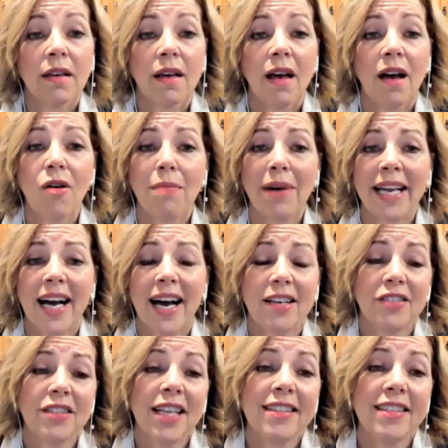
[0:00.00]
Oh my
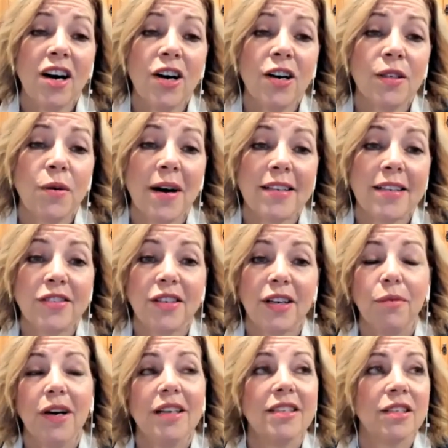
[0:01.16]
gosh, that's a hard question.
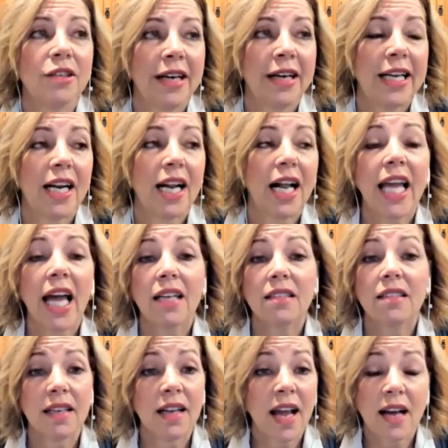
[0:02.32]
What is created? Again,
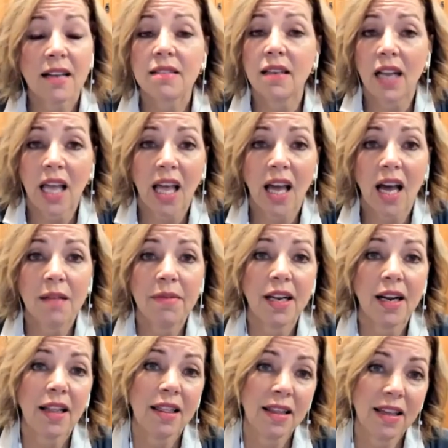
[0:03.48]
tenacity. I mean,
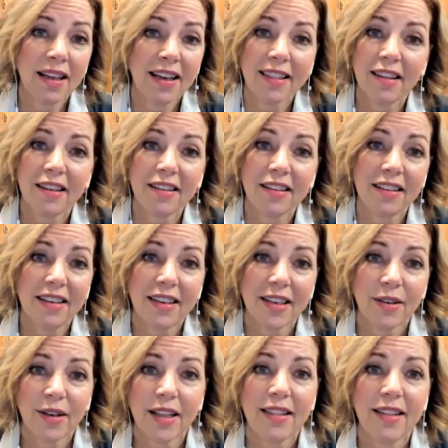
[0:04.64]
I think that,
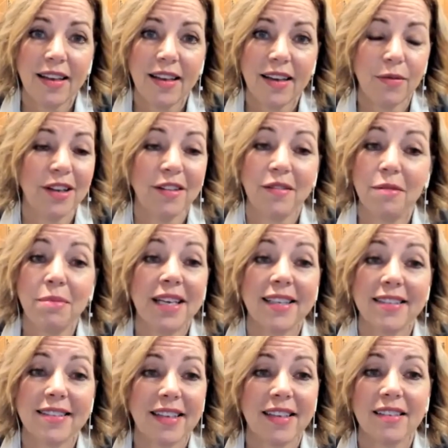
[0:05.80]
I think one of the
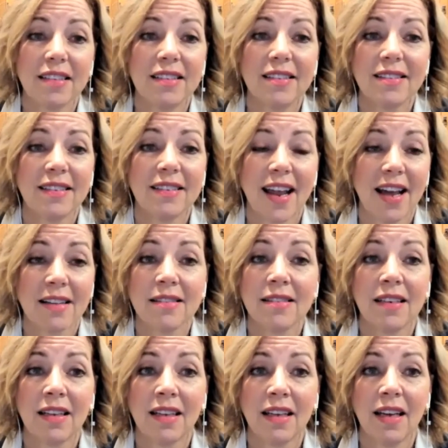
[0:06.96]
biggest things is
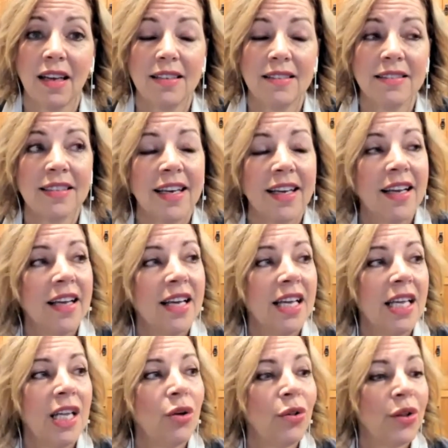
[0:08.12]
tenacity. And,
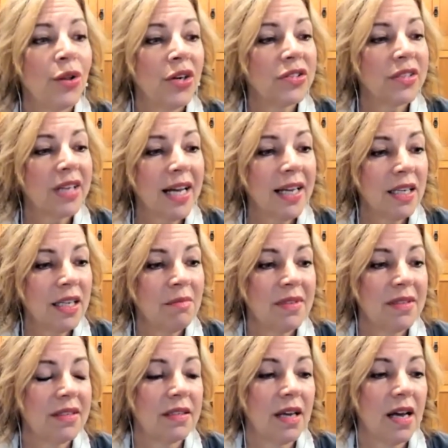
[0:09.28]
there are
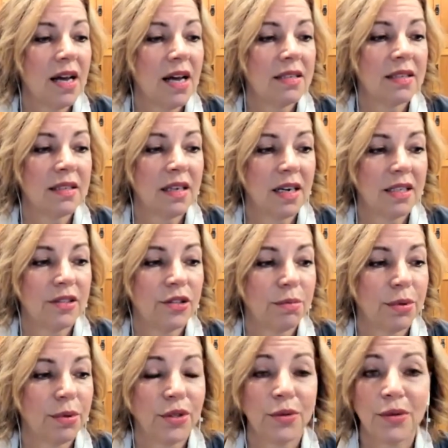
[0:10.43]
times as an
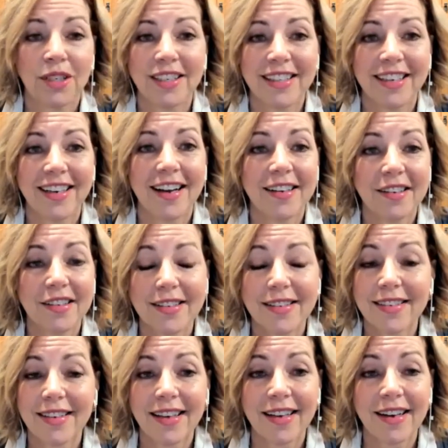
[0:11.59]
entrepreneur that I could
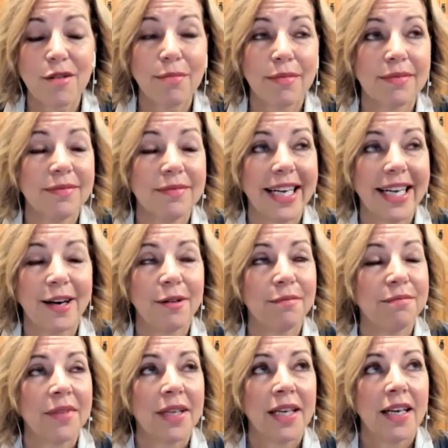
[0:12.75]
say,
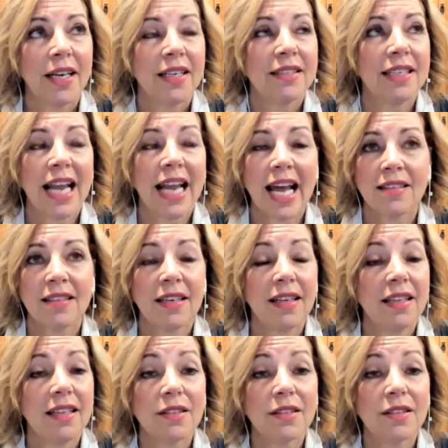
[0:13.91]
tenacity that